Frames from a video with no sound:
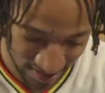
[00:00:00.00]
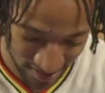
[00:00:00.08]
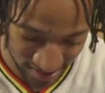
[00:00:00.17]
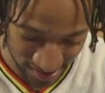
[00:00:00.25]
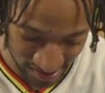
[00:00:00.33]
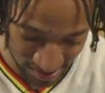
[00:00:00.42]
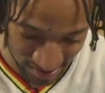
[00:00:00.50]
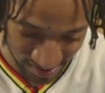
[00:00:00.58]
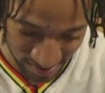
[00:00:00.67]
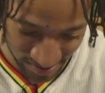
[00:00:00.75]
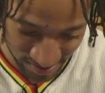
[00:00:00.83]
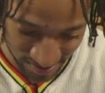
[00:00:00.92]

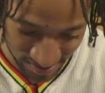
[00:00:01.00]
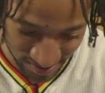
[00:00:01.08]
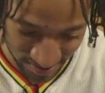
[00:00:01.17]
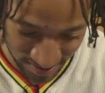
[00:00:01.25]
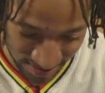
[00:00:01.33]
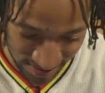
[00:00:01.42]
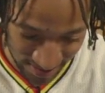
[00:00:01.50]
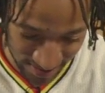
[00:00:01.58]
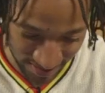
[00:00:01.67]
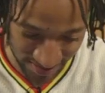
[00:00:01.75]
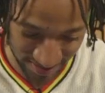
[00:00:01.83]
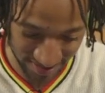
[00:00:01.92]

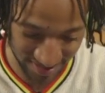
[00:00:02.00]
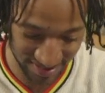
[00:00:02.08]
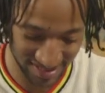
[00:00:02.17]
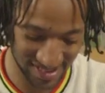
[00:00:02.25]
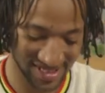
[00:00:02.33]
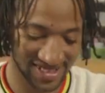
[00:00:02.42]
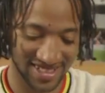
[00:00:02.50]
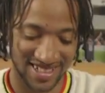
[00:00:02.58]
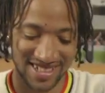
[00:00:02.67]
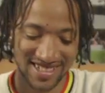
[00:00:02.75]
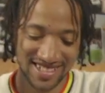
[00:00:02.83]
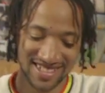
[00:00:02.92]

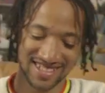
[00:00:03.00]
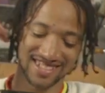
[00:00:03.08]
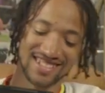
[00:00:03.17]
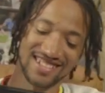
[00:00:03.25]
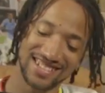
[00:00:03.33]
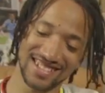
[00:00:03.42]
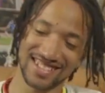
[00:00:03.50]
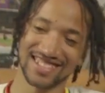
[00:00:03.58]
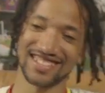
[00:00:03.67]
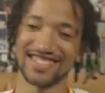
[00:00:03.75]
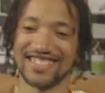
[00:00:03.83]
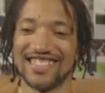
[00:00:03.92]

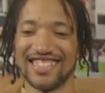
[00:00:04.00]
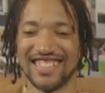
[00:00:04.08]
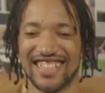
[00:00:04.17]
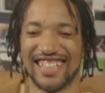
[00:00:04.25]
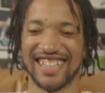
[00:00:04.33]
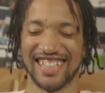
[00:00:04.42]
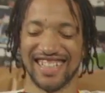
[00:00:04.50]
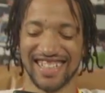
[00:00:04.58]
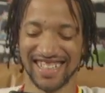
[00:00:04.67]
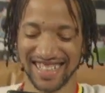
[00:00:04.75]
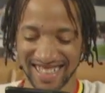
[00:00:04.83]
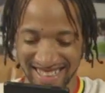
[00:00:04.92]

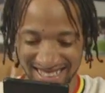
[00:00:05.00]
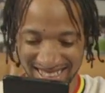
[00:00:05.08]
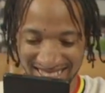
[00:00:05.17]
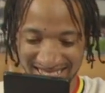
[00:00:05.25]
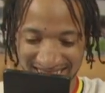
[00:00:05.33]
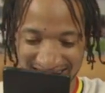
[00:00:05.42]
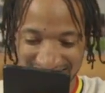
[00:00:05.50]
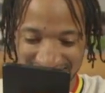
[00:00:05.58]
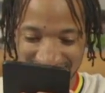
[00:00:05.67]
No words are spoken by the person on screen.